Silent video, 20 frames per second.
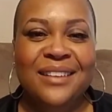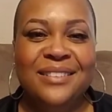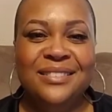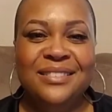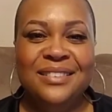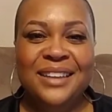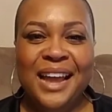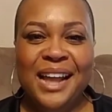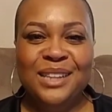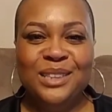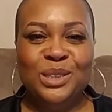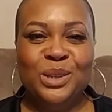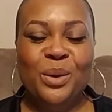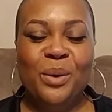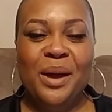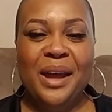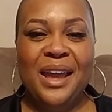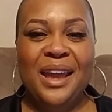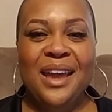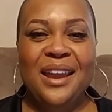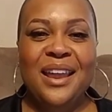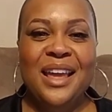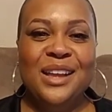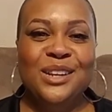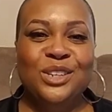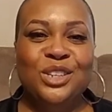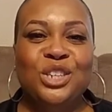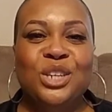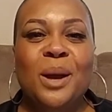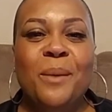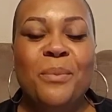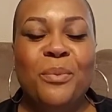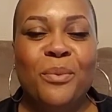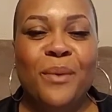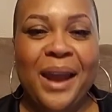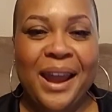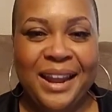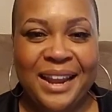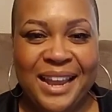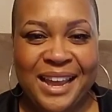Let's go ahead and jump
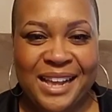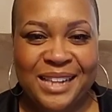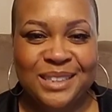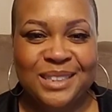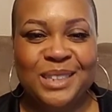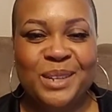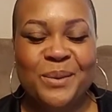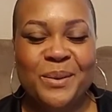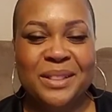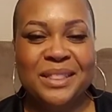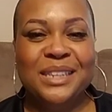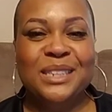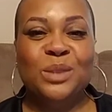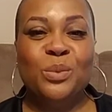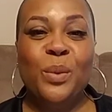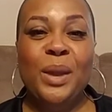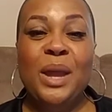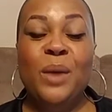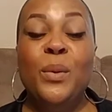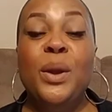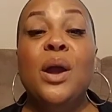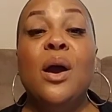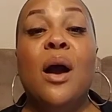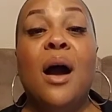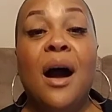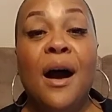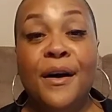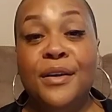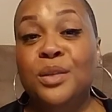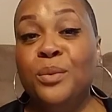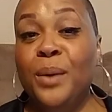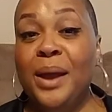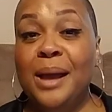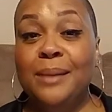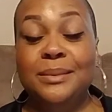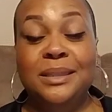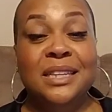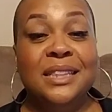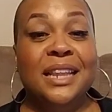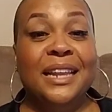right into it. This week we are all the way
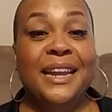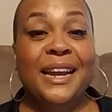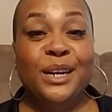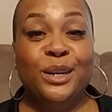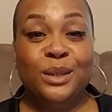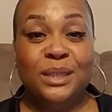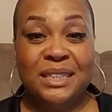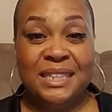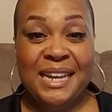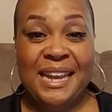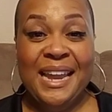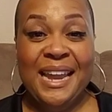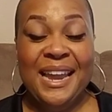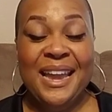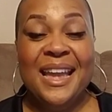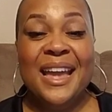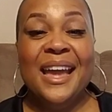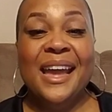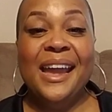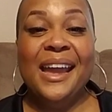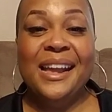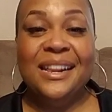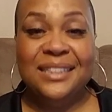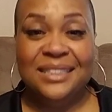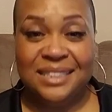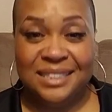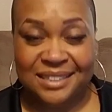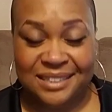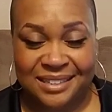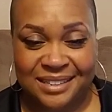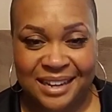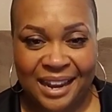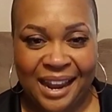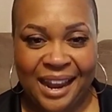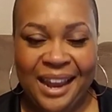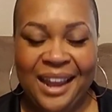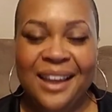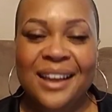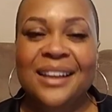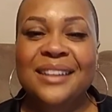up to the letter T, and
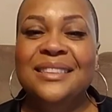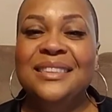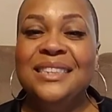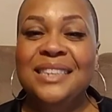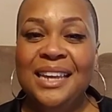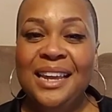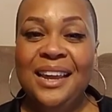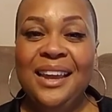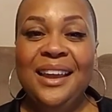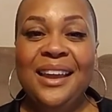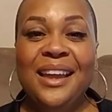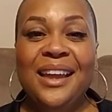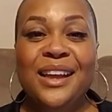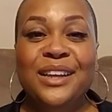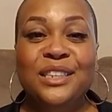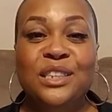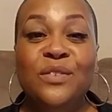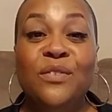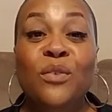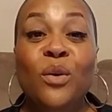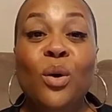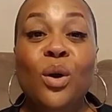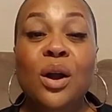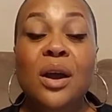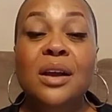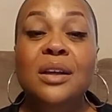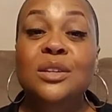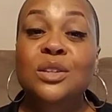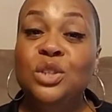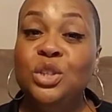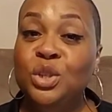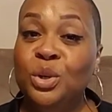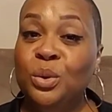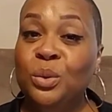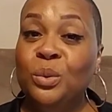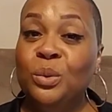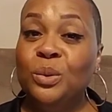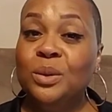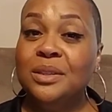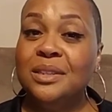today T is for
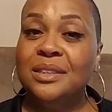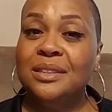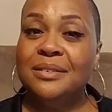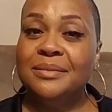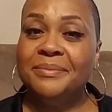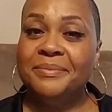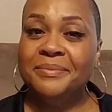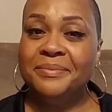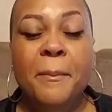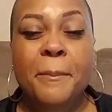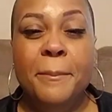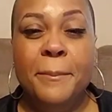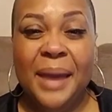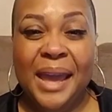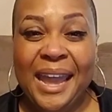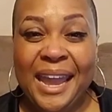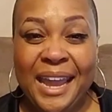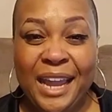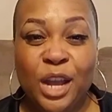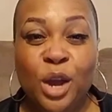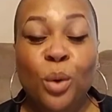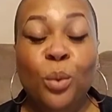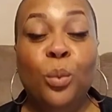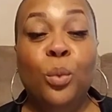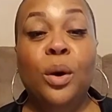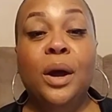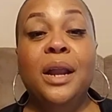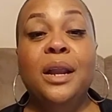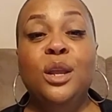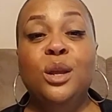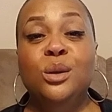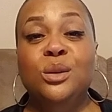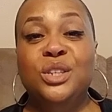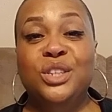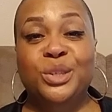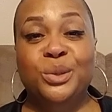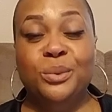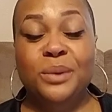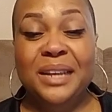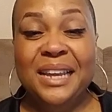tools. Make what you
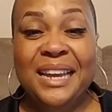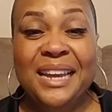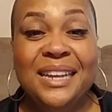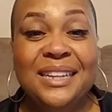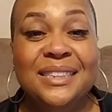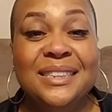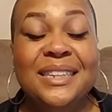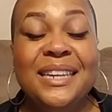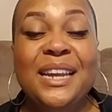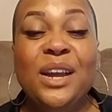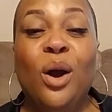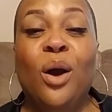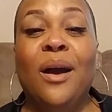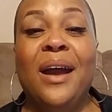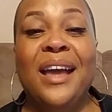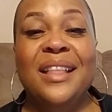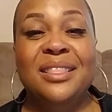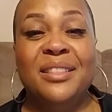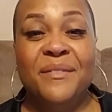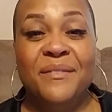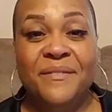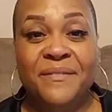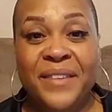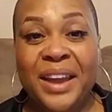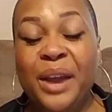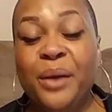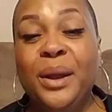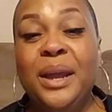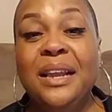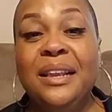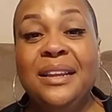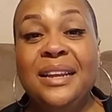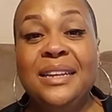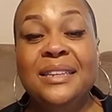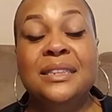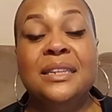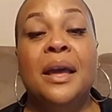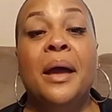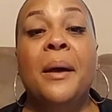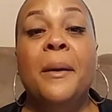do easy, or at the very
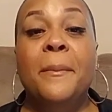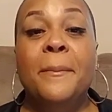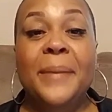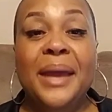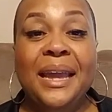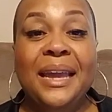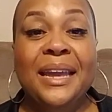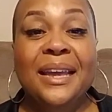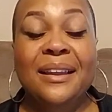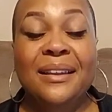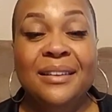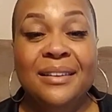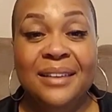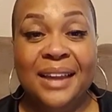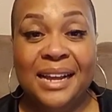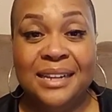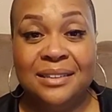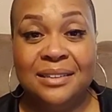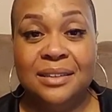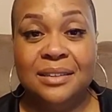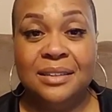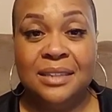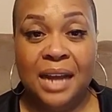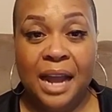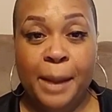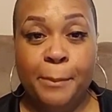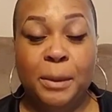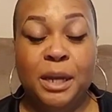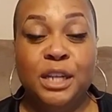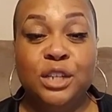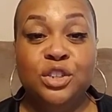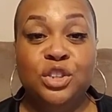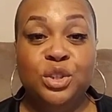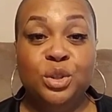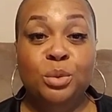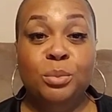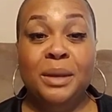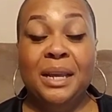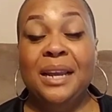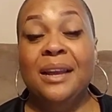least, make it less time
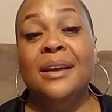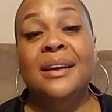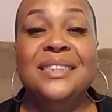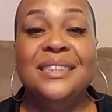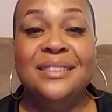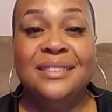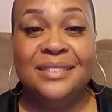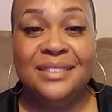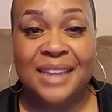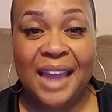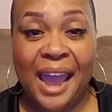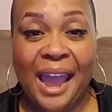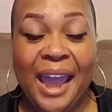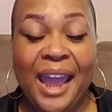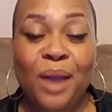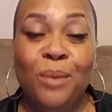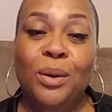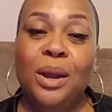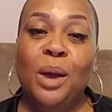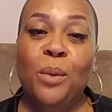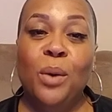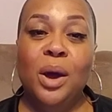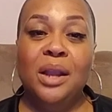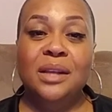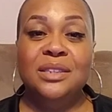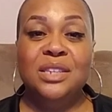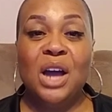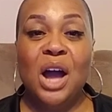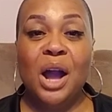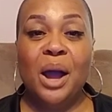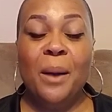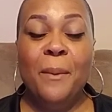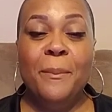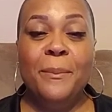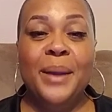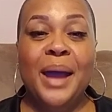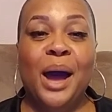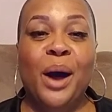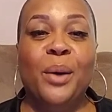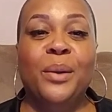consuming. Today, what I want to talk
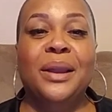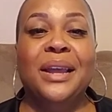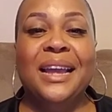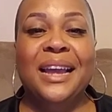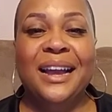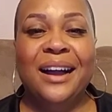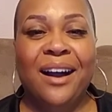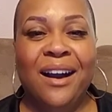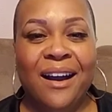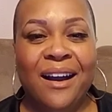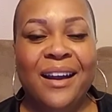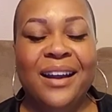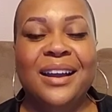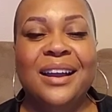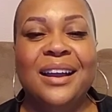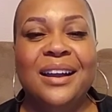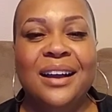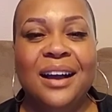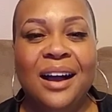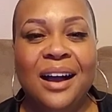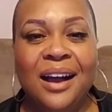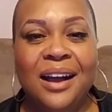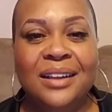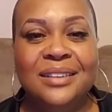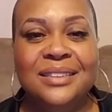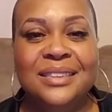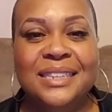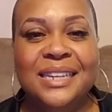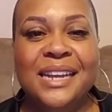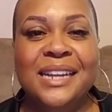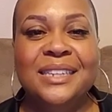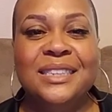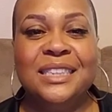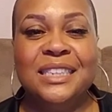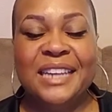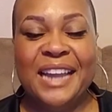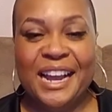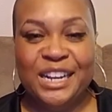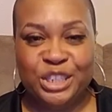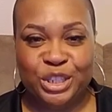about are content
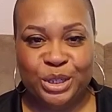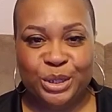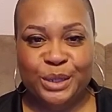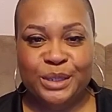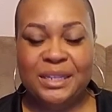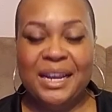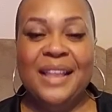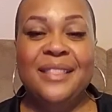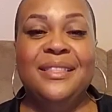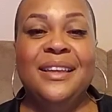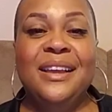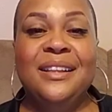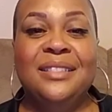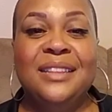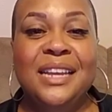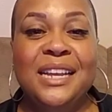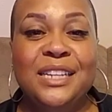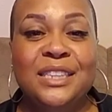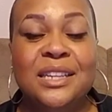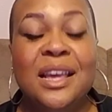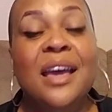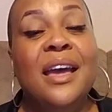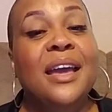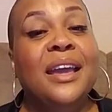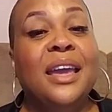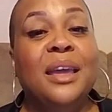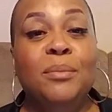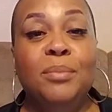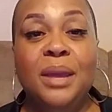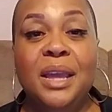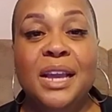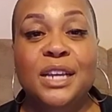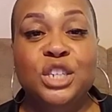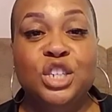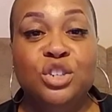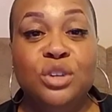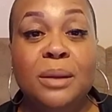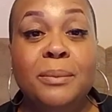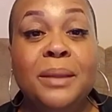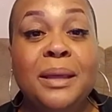schedulers. I think these can be
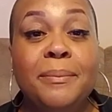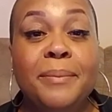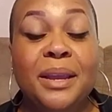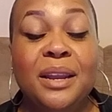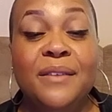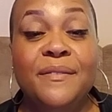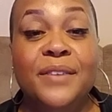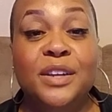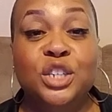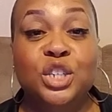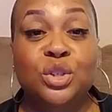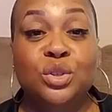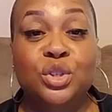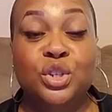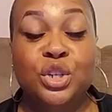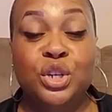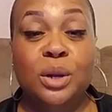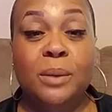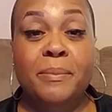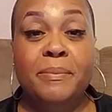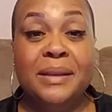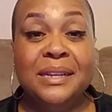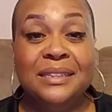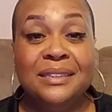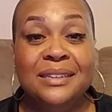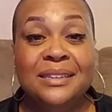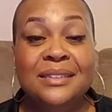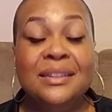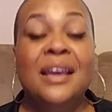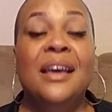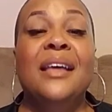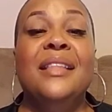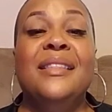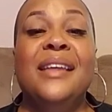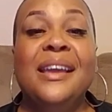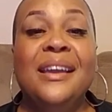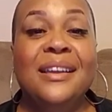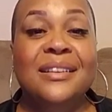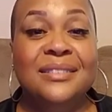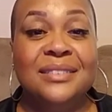extremely beneficial to your business.
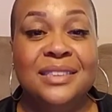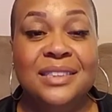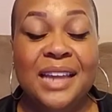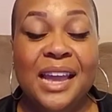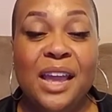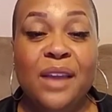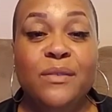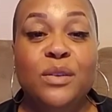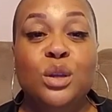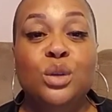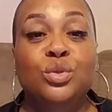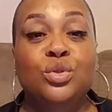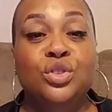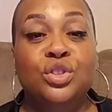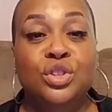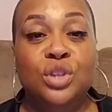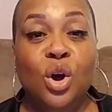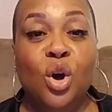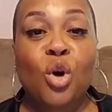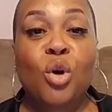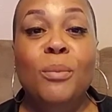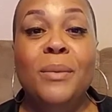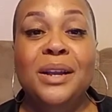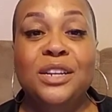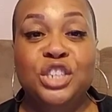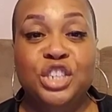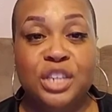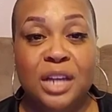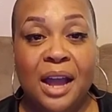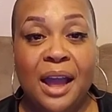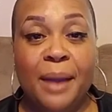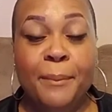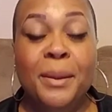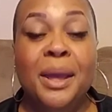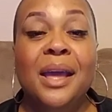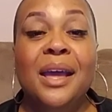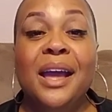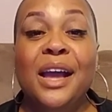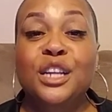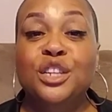They can save you so much
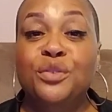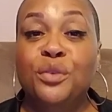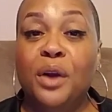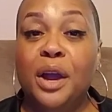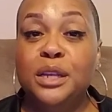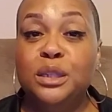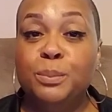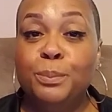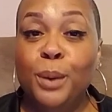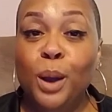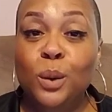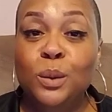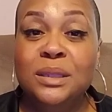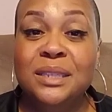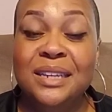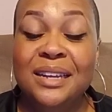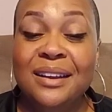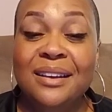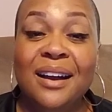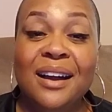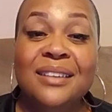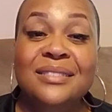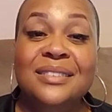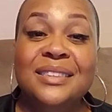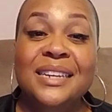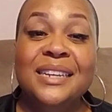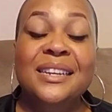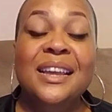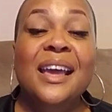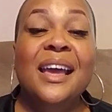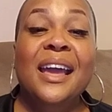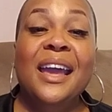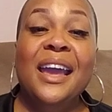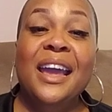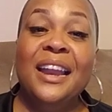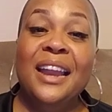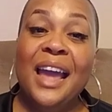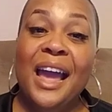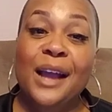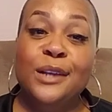time as far as posting content
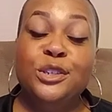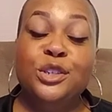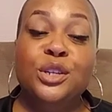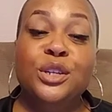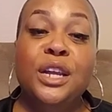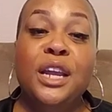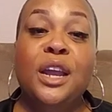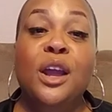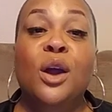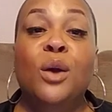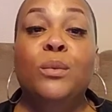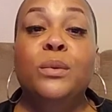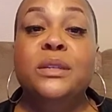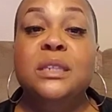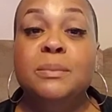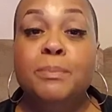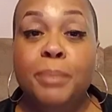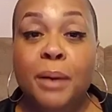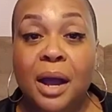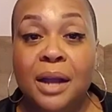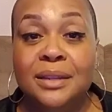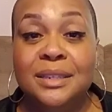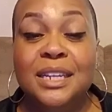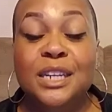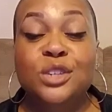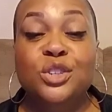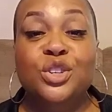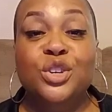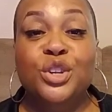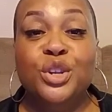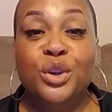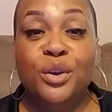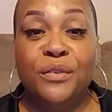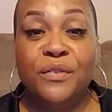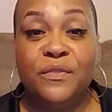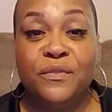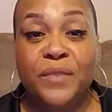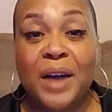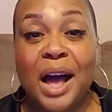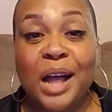and actually responding to your
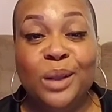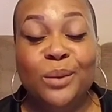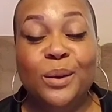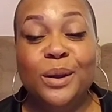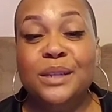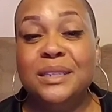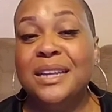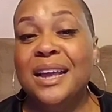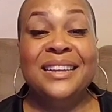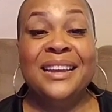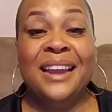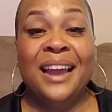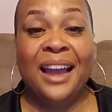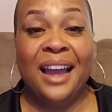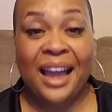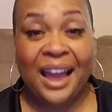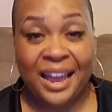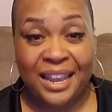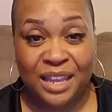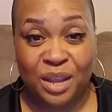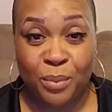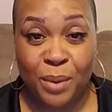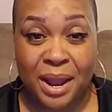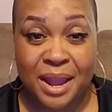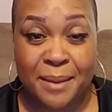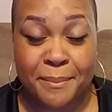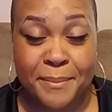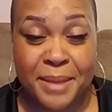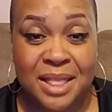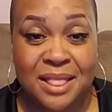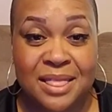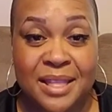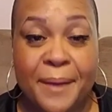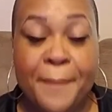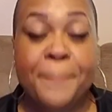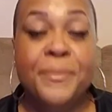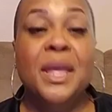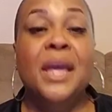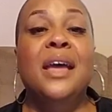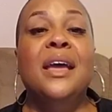followers, and I highly recommend
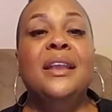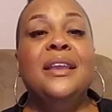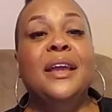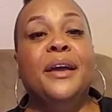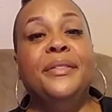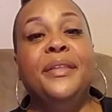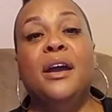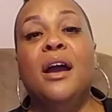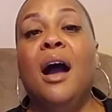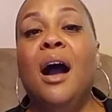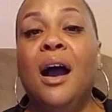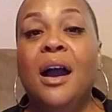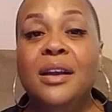them. Now, there